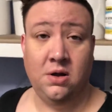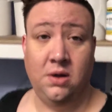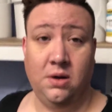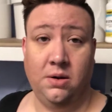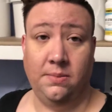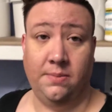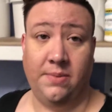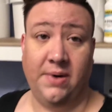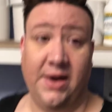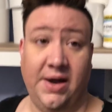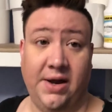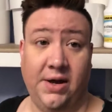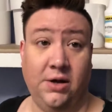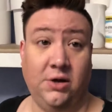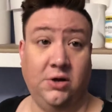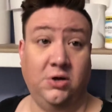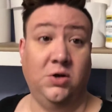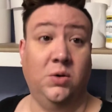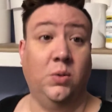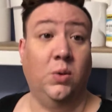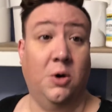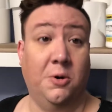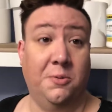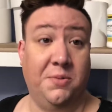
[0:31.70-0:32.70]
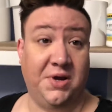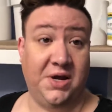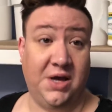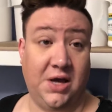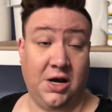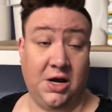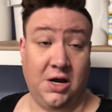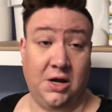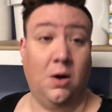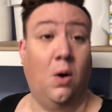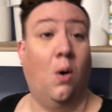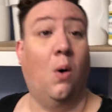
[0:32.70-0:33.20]
but you will be
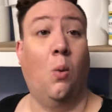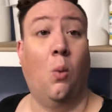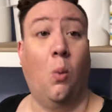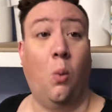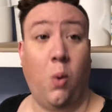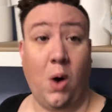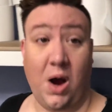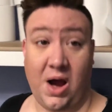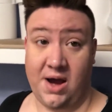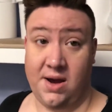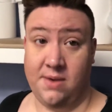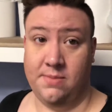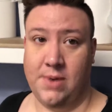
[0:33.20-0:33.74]
getting way